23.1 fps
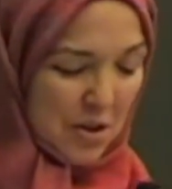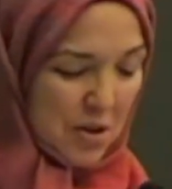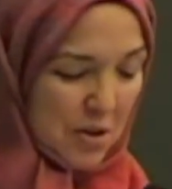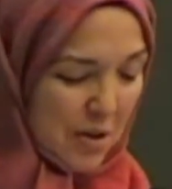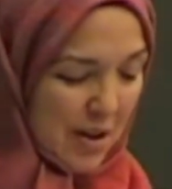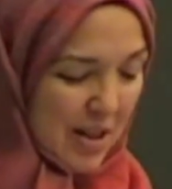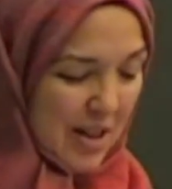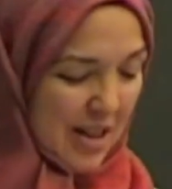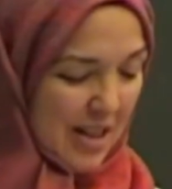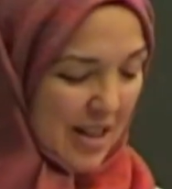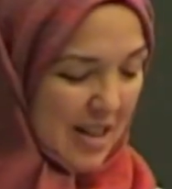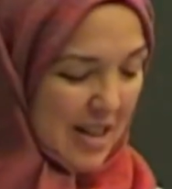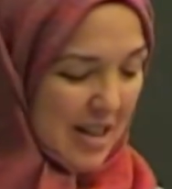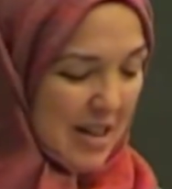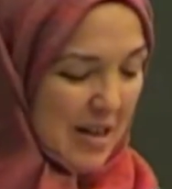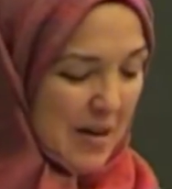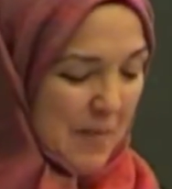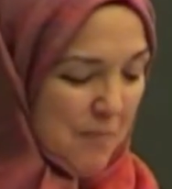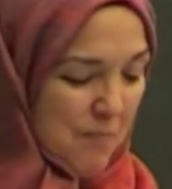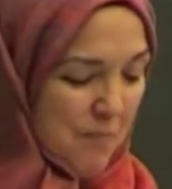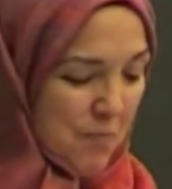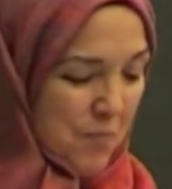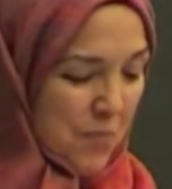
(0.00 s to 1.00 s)
So
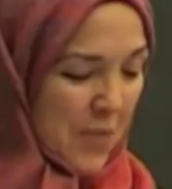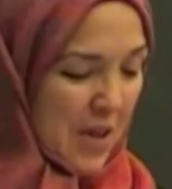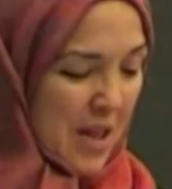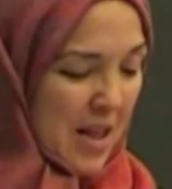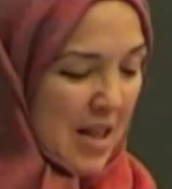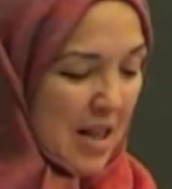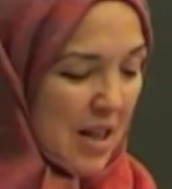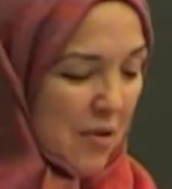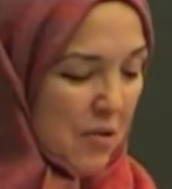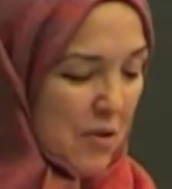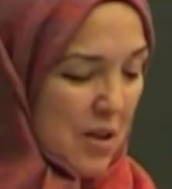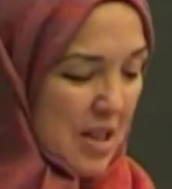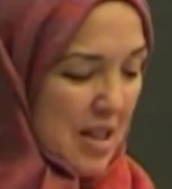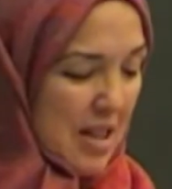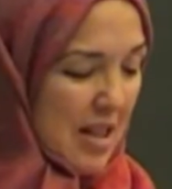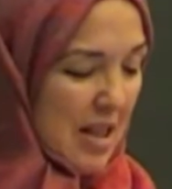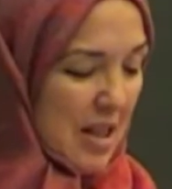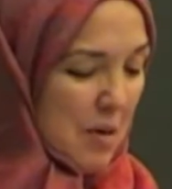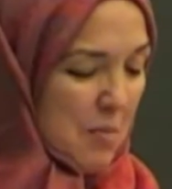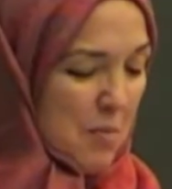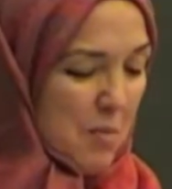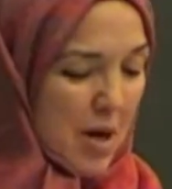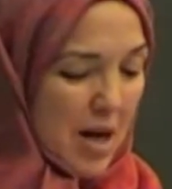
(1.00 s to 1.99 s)
I
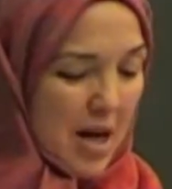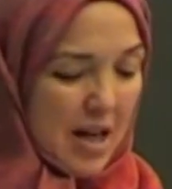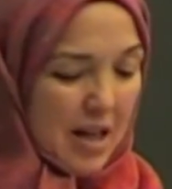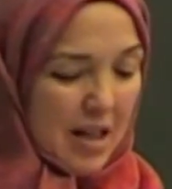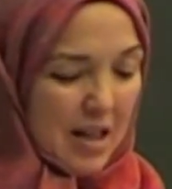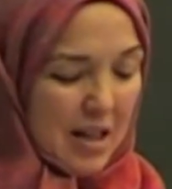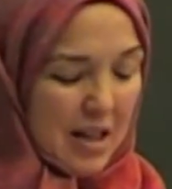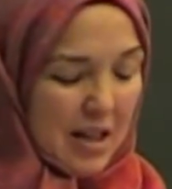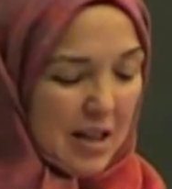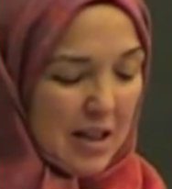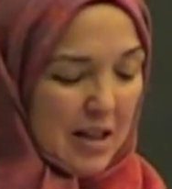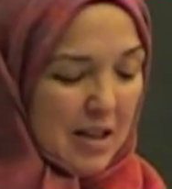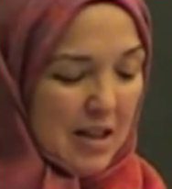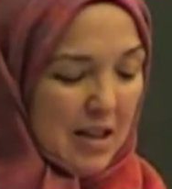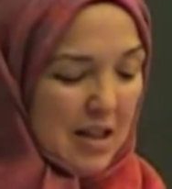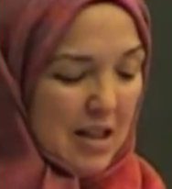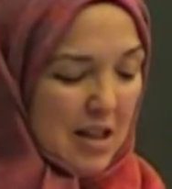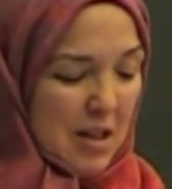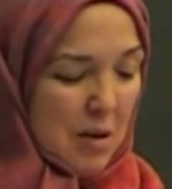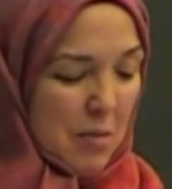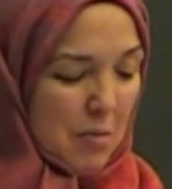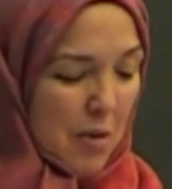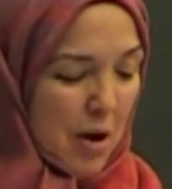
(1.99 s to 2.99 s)
visited
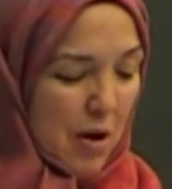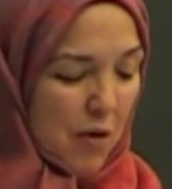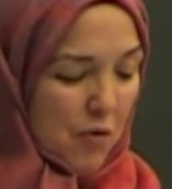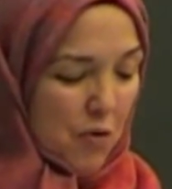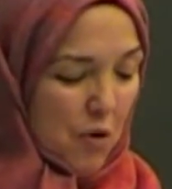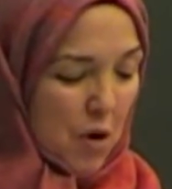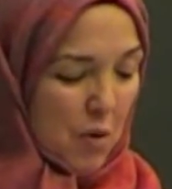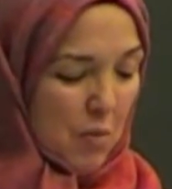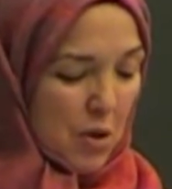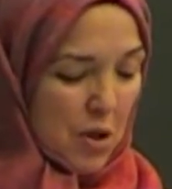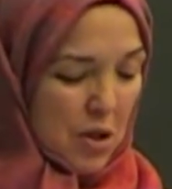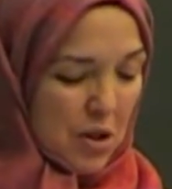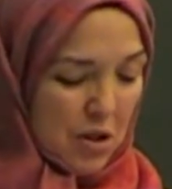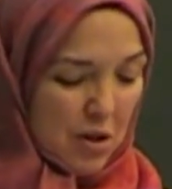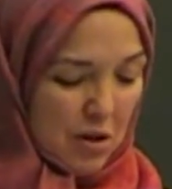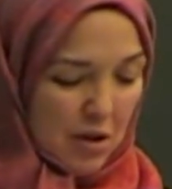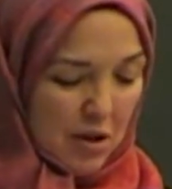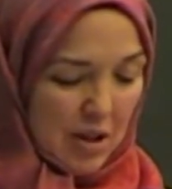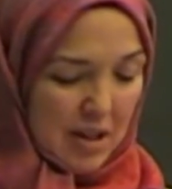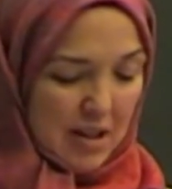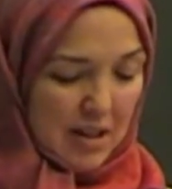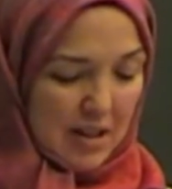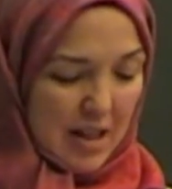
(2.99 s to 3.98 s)
my former
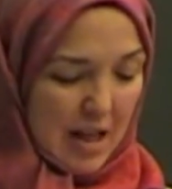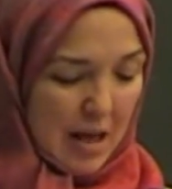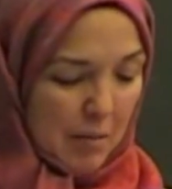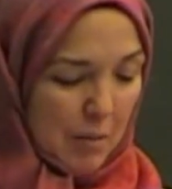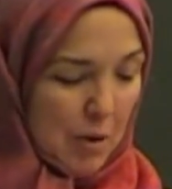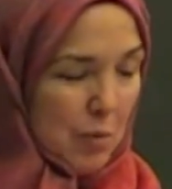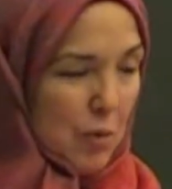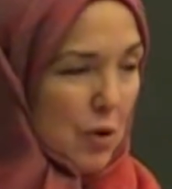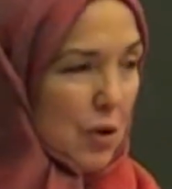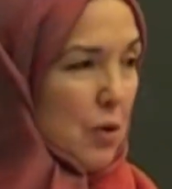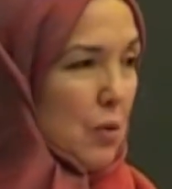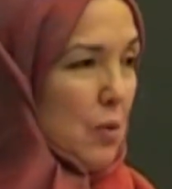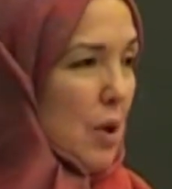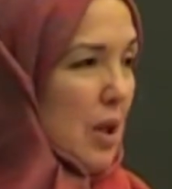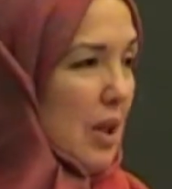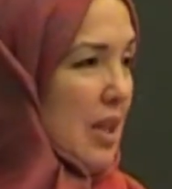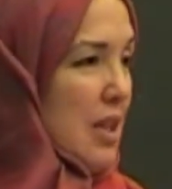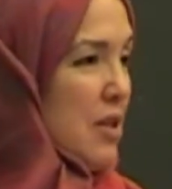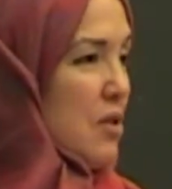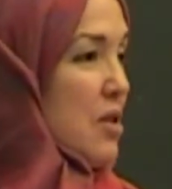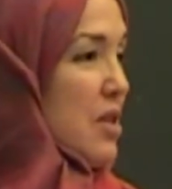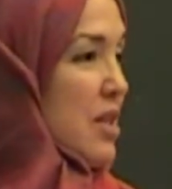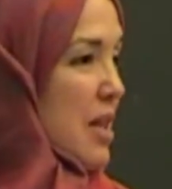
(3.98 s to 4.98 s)
student, Sami
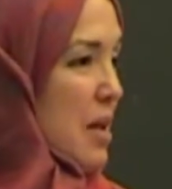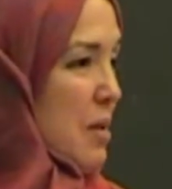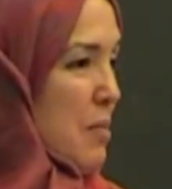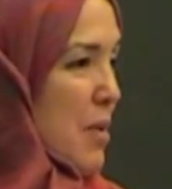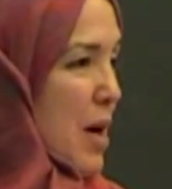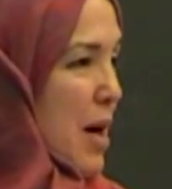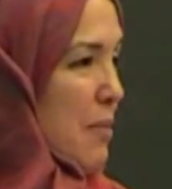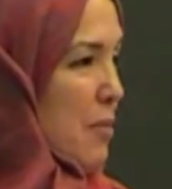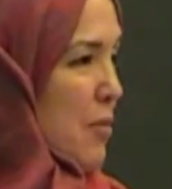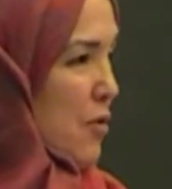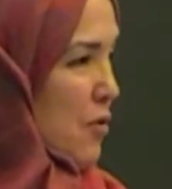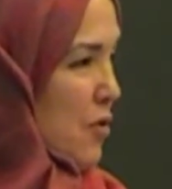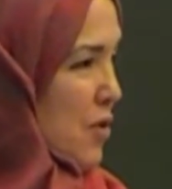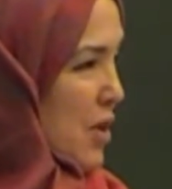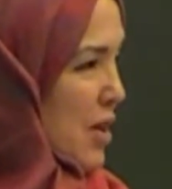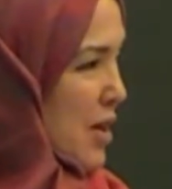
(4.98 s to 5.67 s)
Mutawalli, who's the imam of